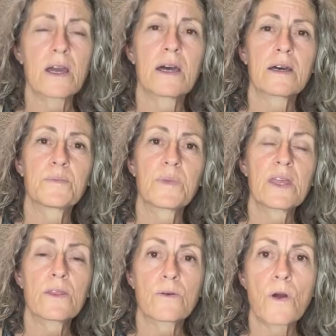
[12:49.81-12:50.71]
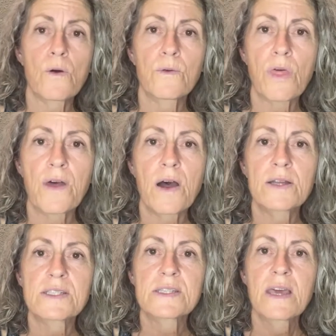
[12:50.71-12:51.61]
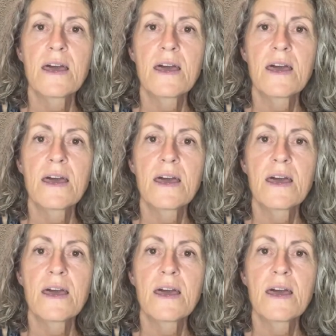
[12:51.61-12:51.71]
own thoughts.